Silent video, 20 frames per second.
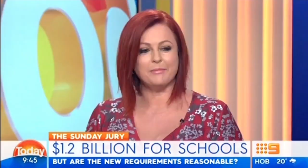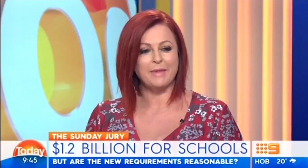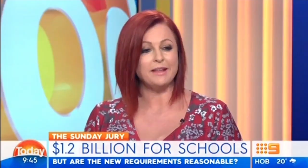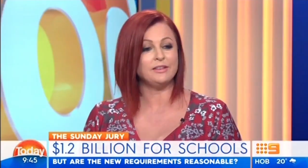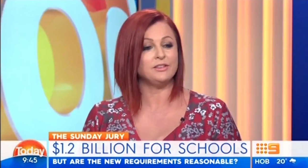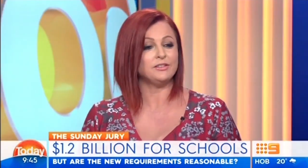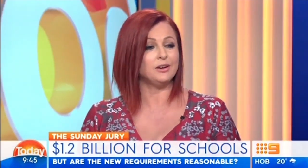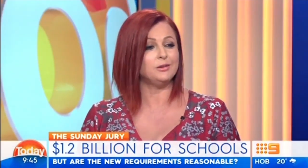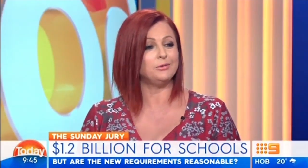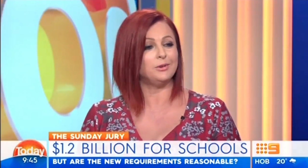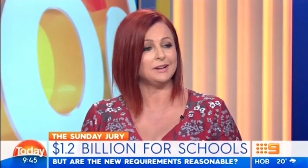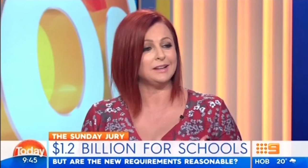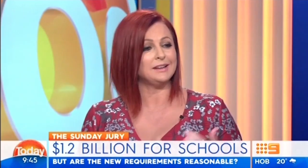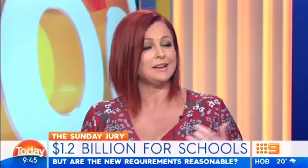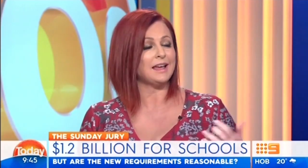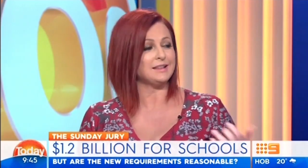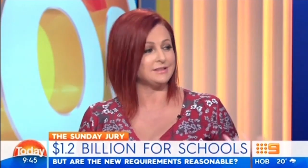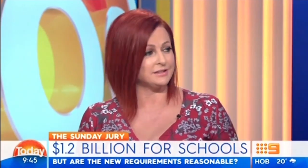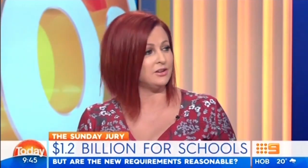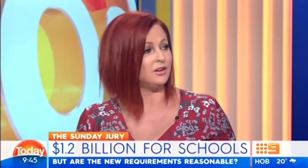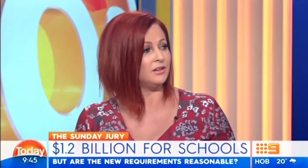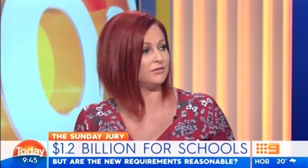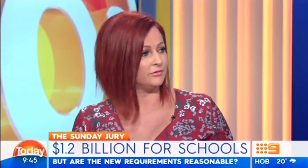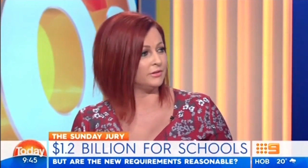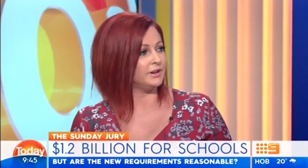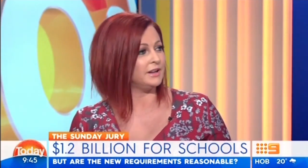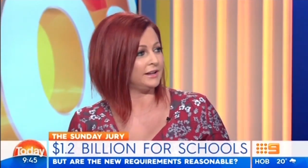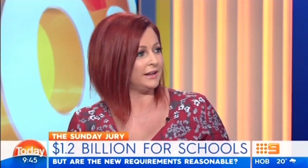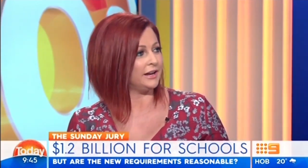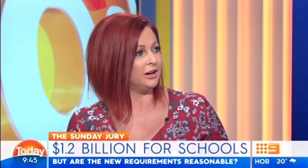and you know what? It has not
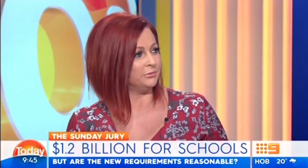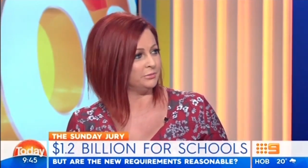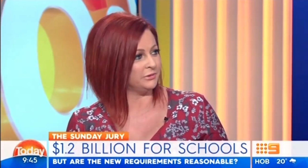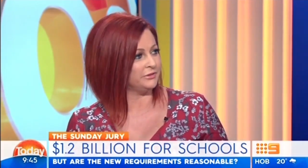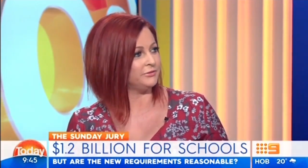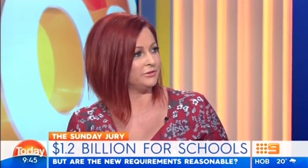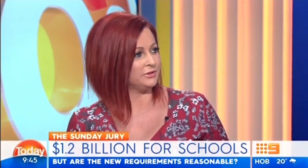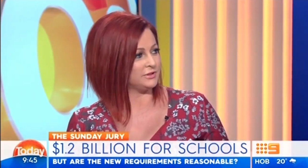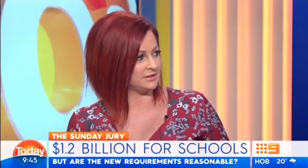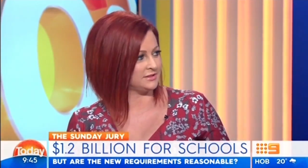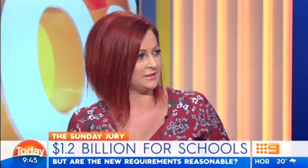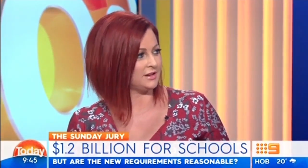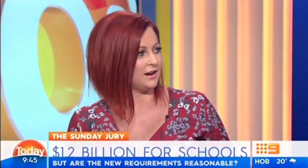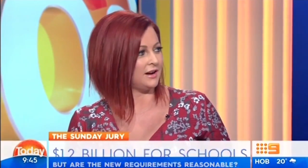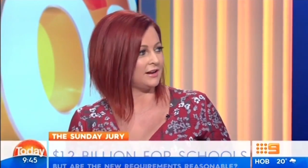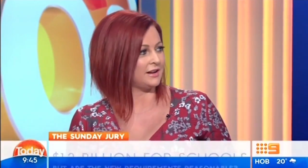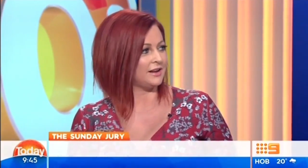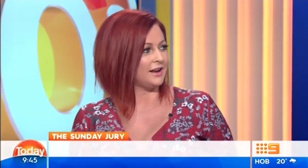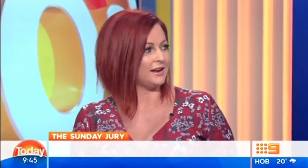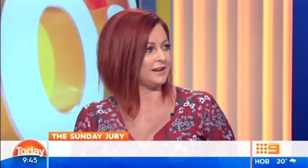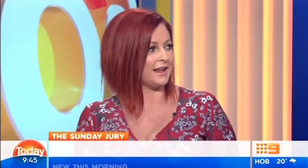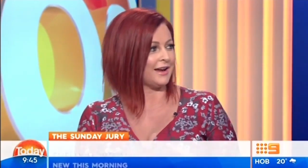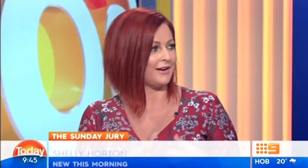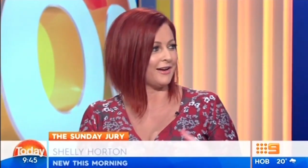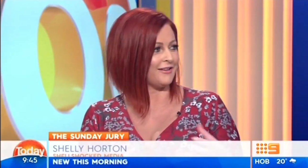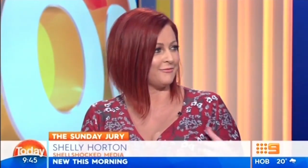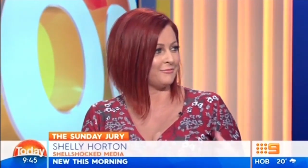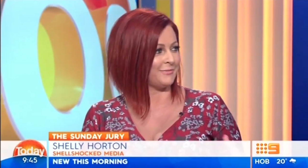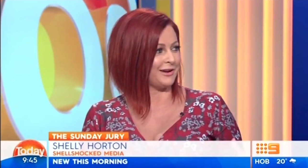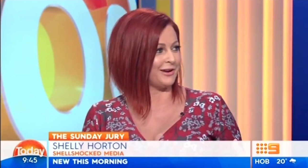really helped me for society. I now
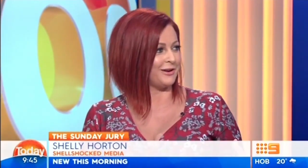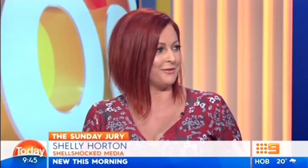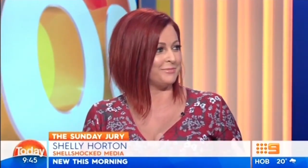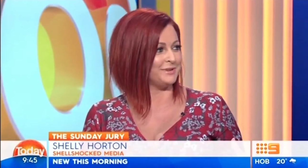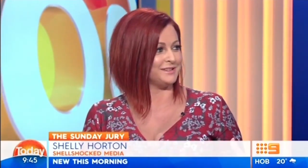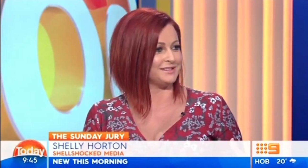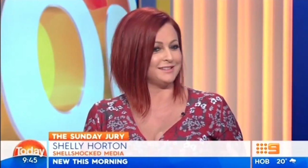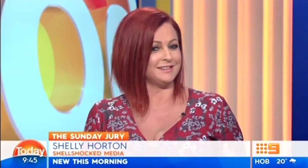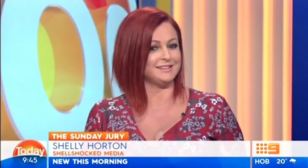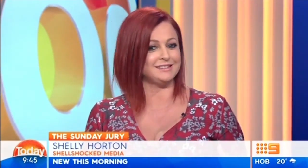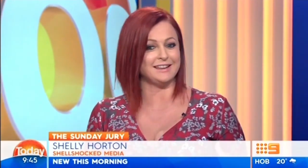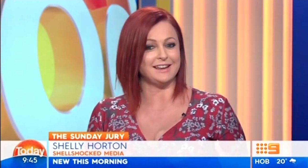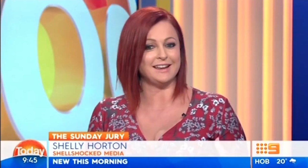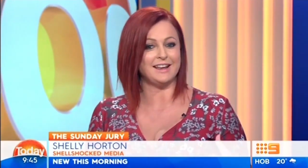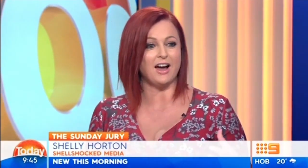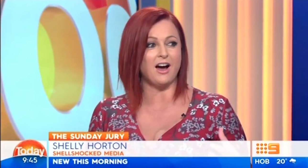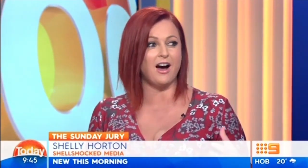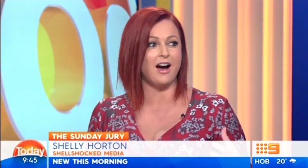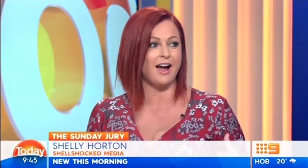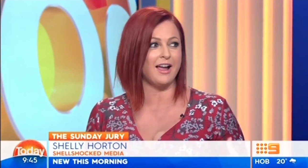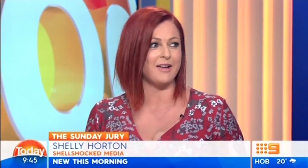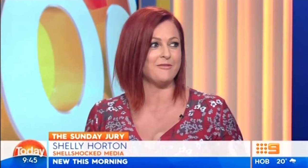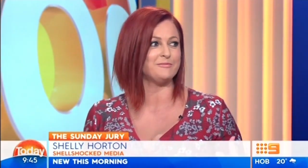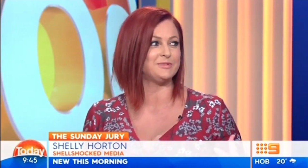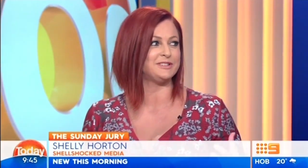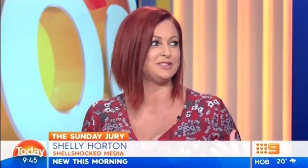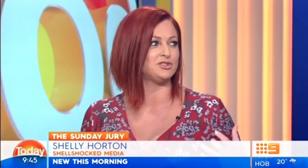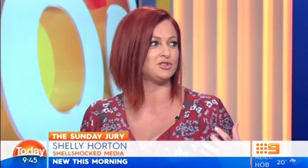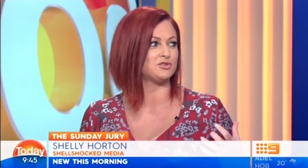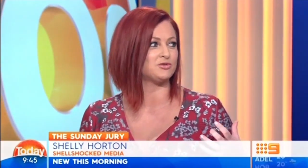have my own business and I am
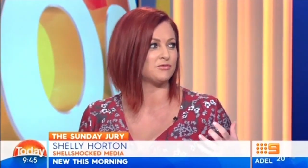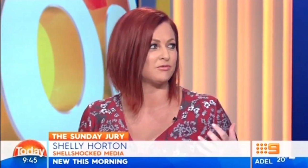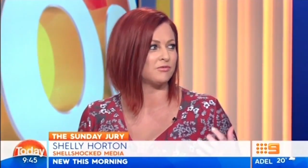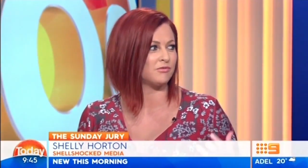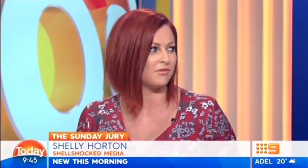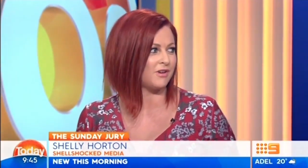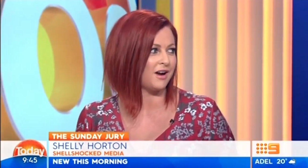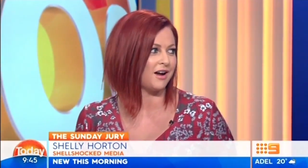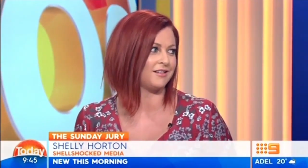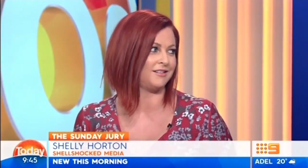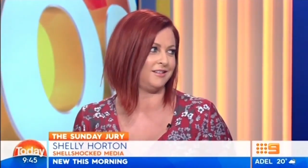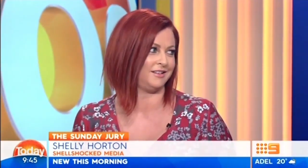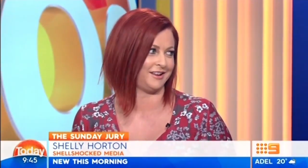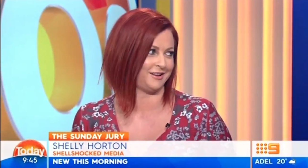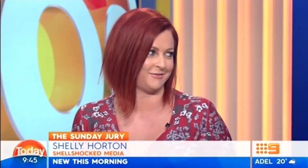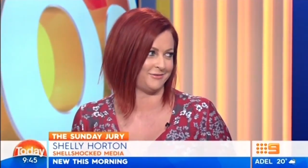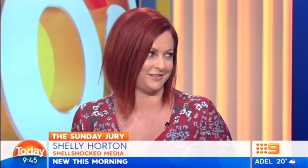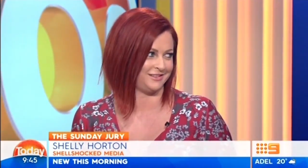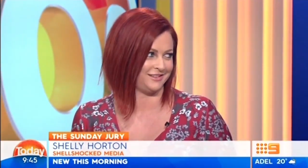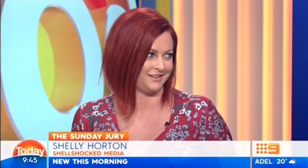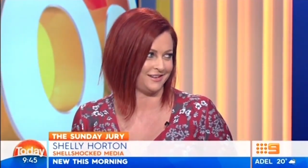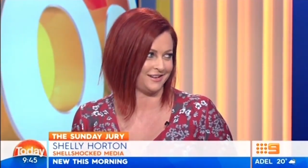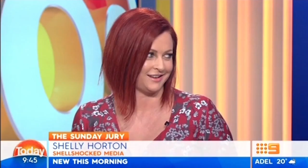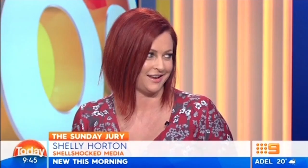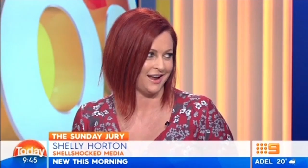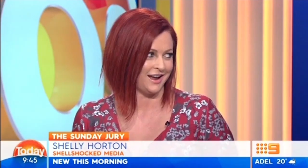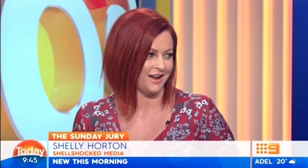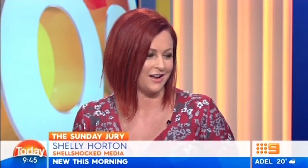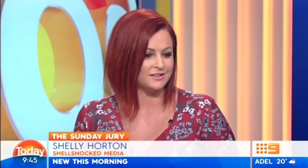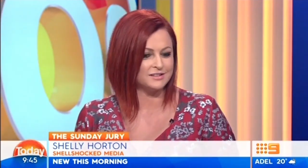struggling with the
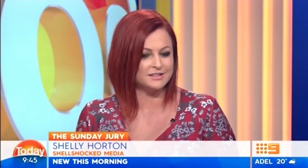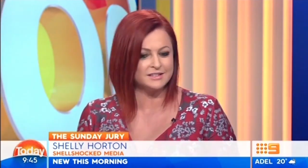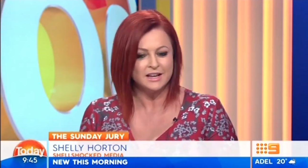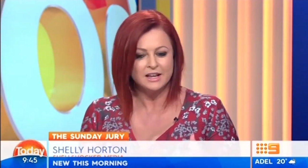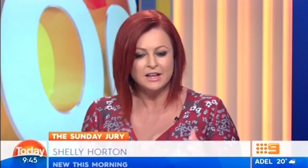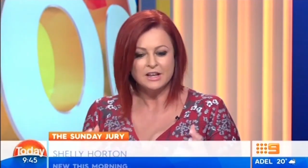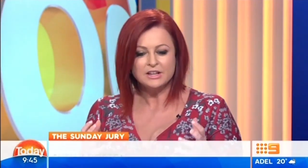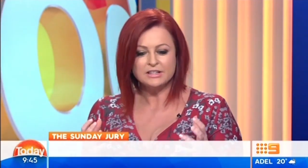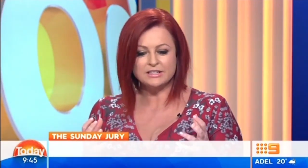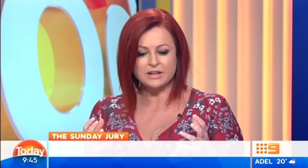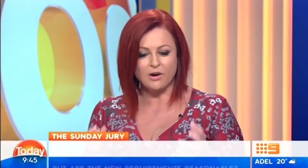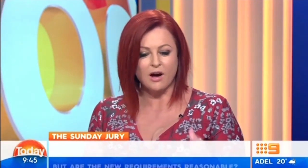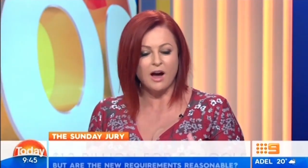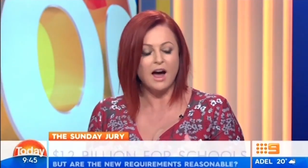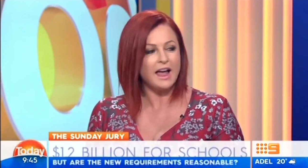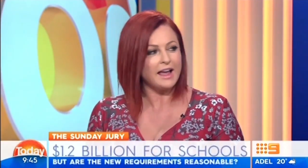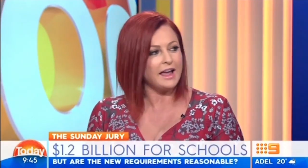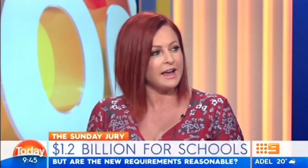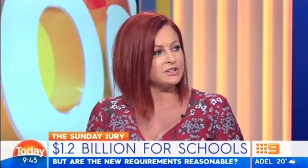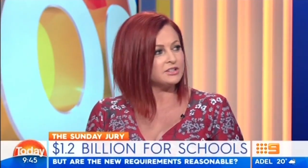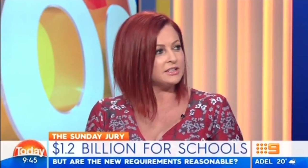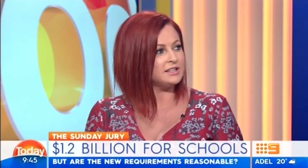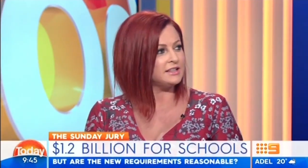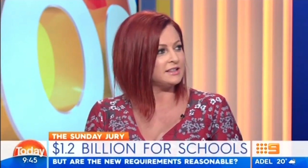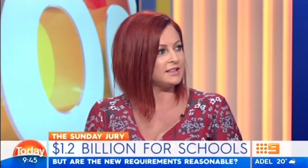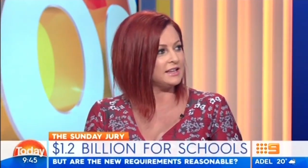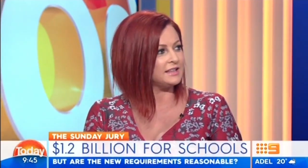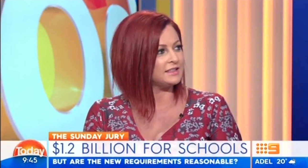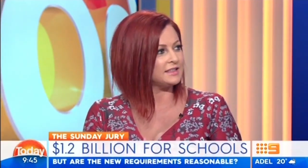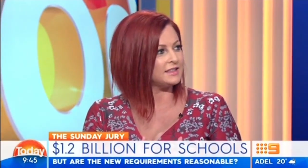accounts. So I actually
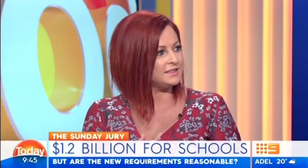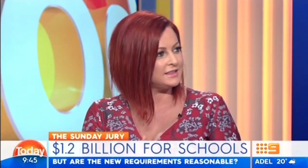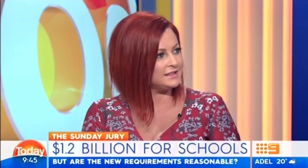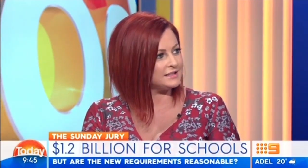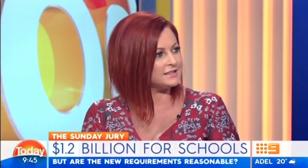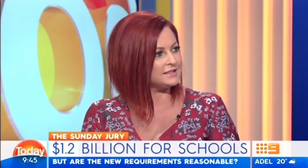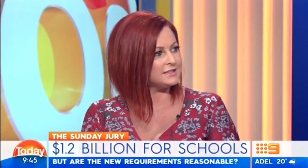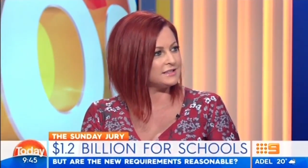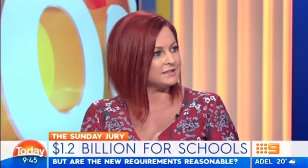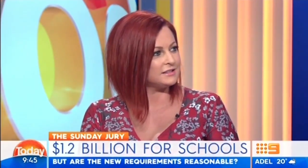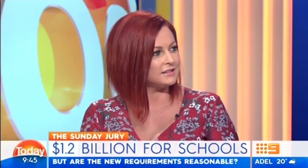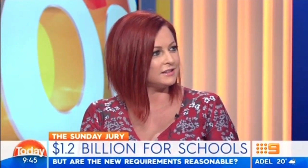think that this is